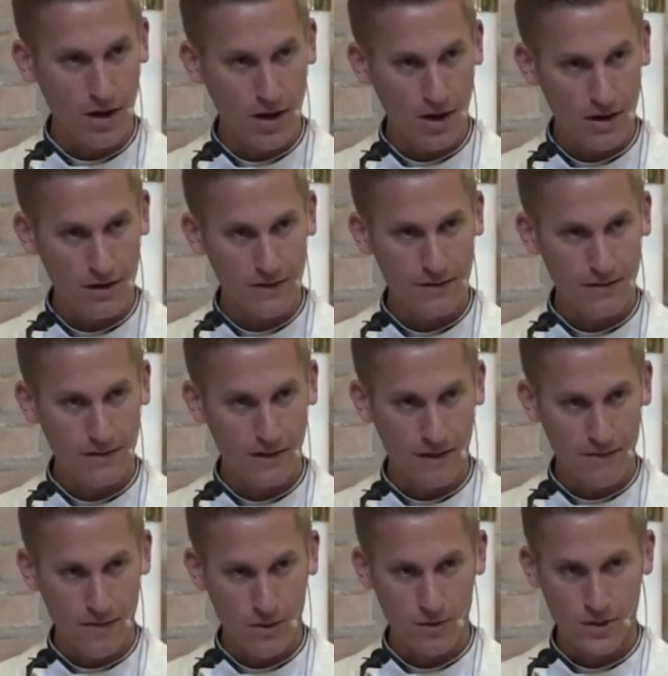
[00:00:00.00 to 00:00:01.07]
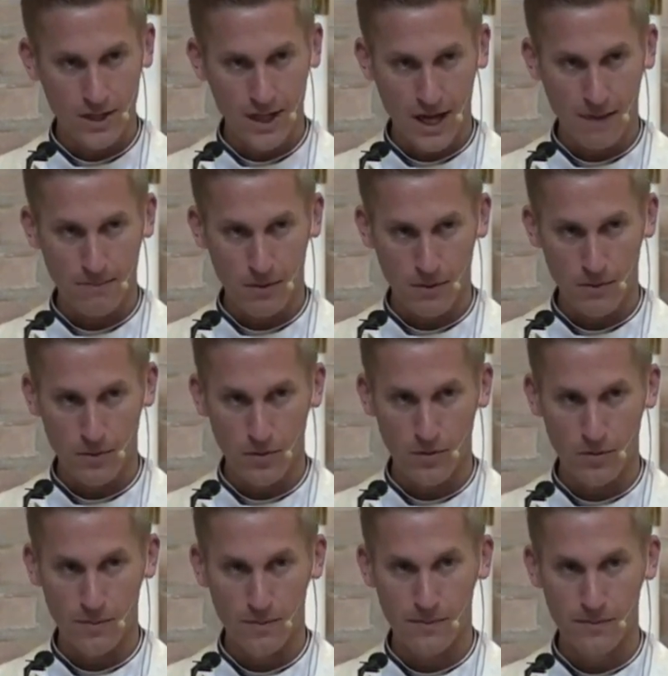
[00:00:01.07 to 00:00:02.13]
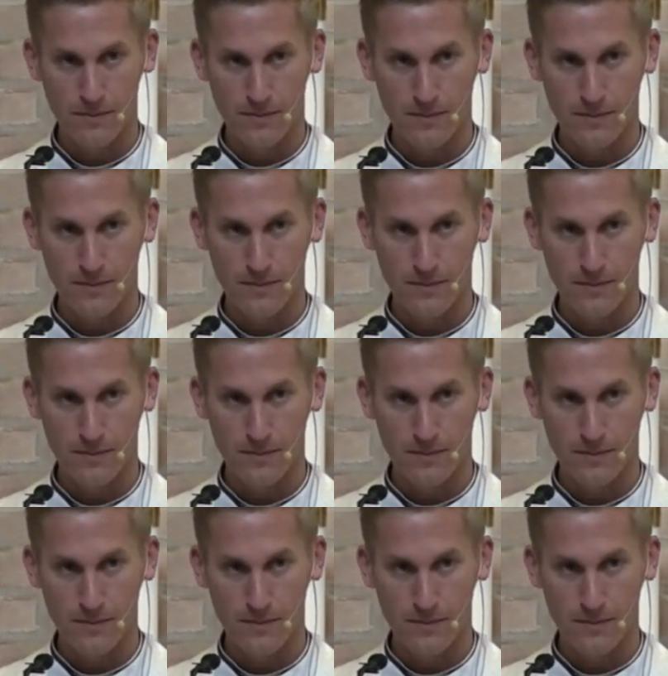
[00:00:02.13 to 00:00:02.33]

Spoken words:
the hearts of those in the upper room